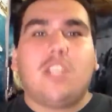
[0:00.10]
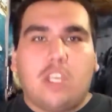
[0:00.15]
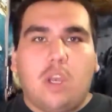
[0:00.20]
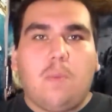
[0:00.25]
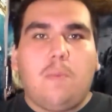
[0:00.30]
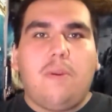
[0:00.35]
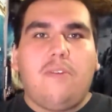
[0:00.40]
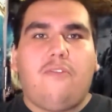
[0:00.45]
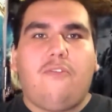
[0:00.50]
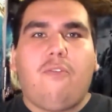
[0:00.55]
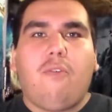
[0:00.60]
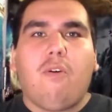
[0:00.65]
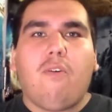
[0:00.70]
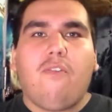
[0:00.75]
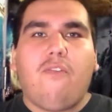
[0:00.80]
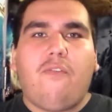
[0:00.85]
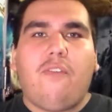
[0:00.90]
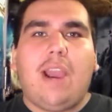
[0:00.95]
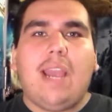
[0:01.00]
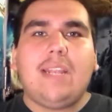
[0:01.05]
So
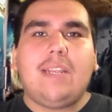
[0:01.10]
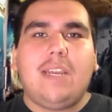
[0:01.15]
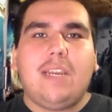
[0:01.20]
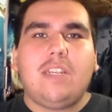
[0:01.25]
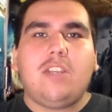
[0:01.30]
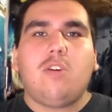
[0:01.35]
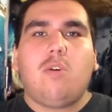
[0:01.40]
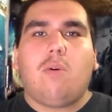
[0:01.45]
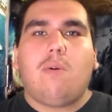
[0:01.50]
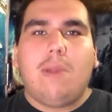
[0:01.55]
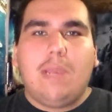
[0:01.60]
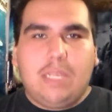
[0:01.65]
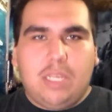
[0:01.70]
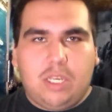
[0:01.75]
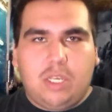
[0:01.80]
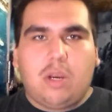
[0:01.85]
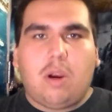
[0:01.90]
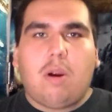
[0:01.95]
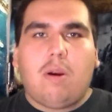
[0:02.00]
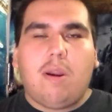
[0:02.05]
before Finding Dory
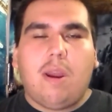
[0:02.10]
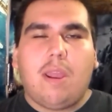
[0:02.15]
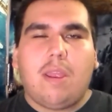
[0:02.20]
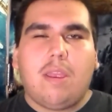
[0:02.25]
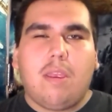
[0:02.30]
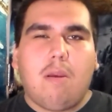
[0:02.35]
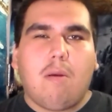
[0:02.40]
started,